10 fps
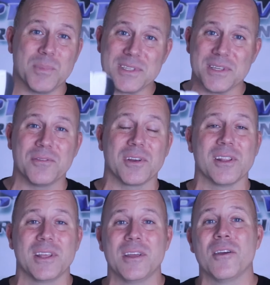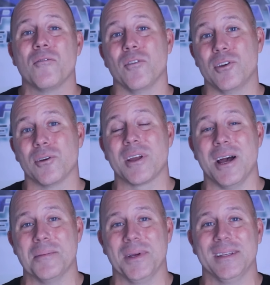specifically for your
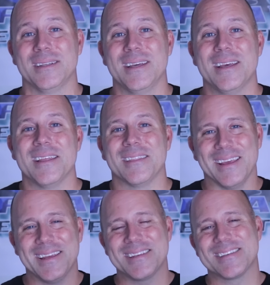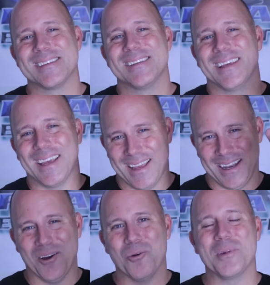comment. Thanks,
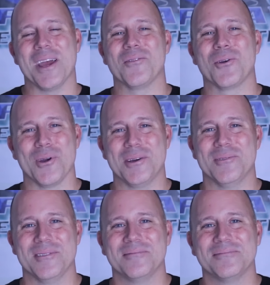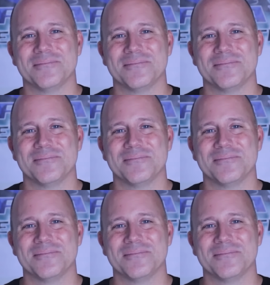and I hope you have a great one.